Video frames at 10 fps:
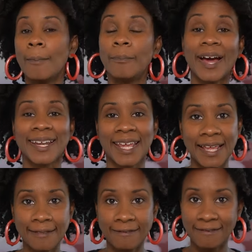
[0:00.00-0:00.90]
But
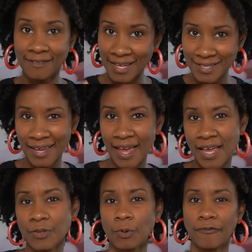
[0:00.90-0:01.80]
in this
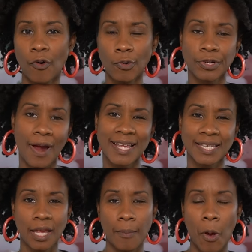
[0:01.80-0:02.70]
case, when folks are
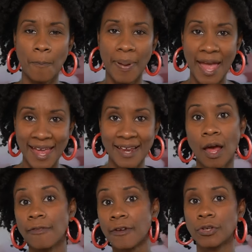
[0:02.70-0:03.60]
asking about
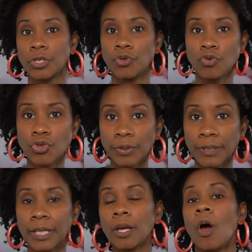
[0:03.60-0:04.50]
pain, they're
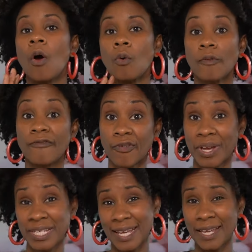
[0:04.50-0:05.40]
usually
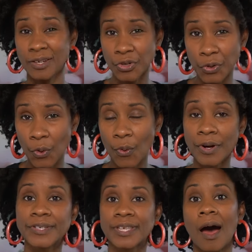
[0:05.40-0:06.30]
referring to intercourse,